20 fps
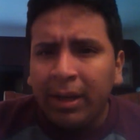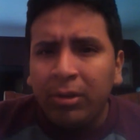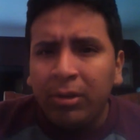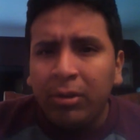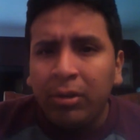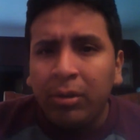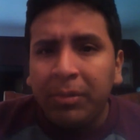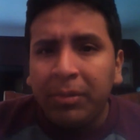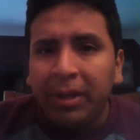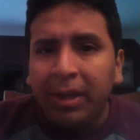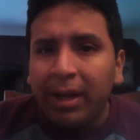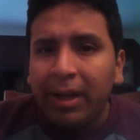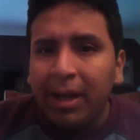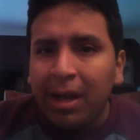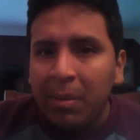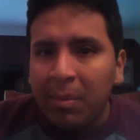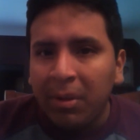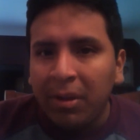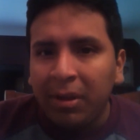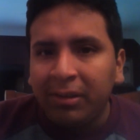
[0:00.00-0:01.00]
to obtain
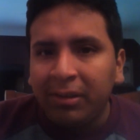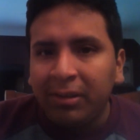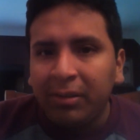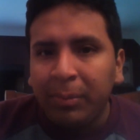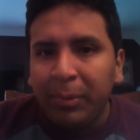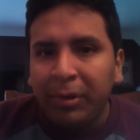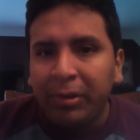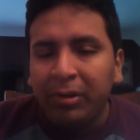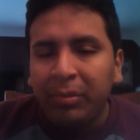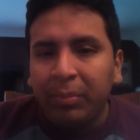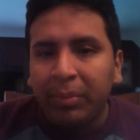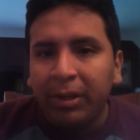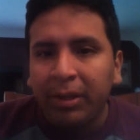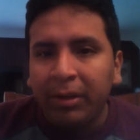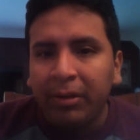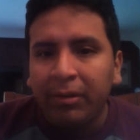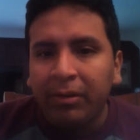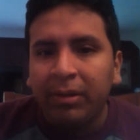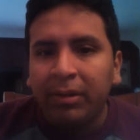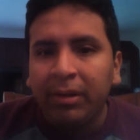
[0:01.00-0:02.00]
MLS experienced
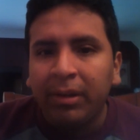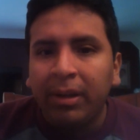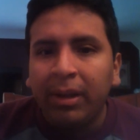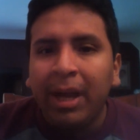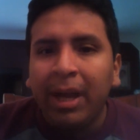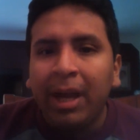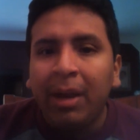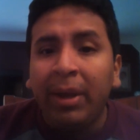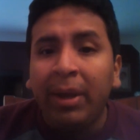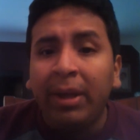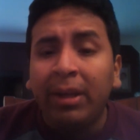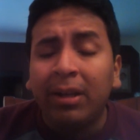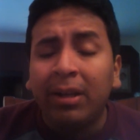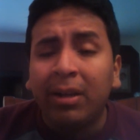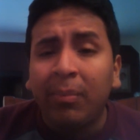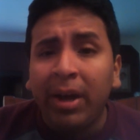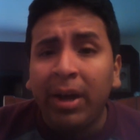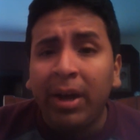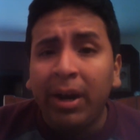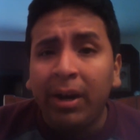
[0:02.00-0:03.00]
players and make a
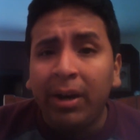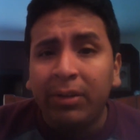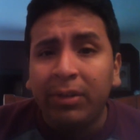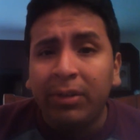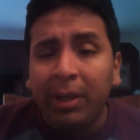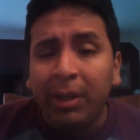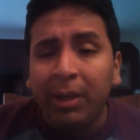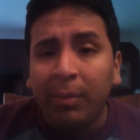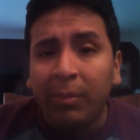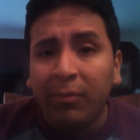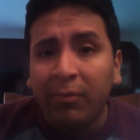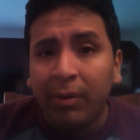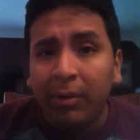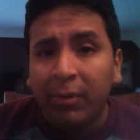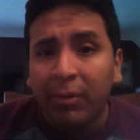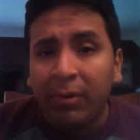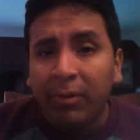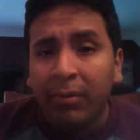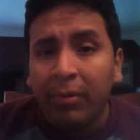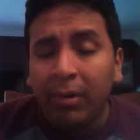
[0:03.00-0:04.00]
competitive team
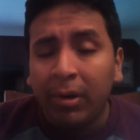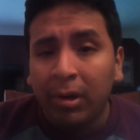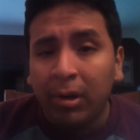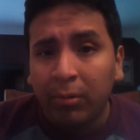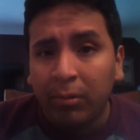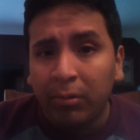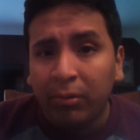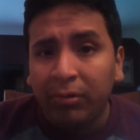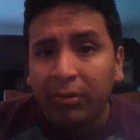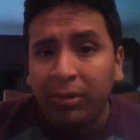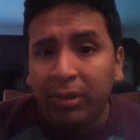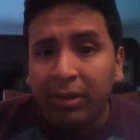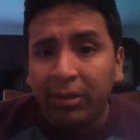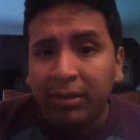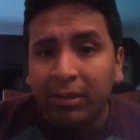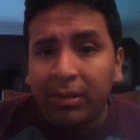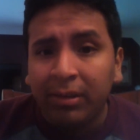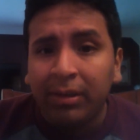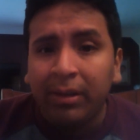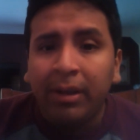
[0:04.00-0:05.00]
from their inaugural
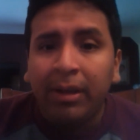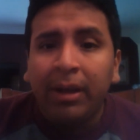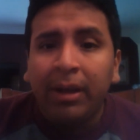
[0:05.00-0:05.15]
season.